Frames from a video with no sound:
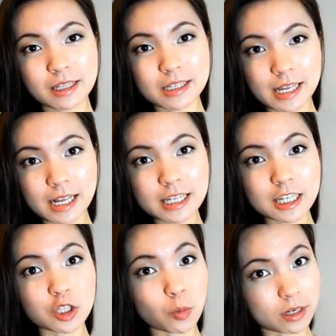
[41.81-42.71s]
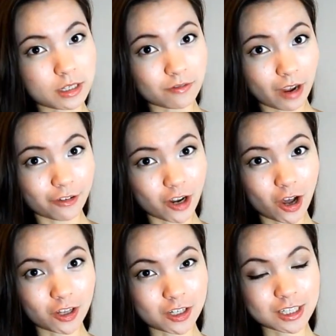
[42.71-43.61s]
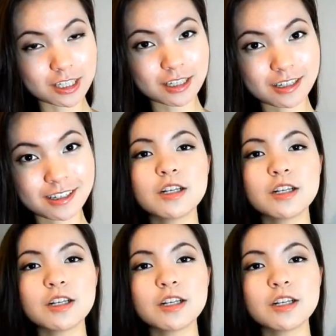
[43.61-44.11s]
but in the States, it's $25.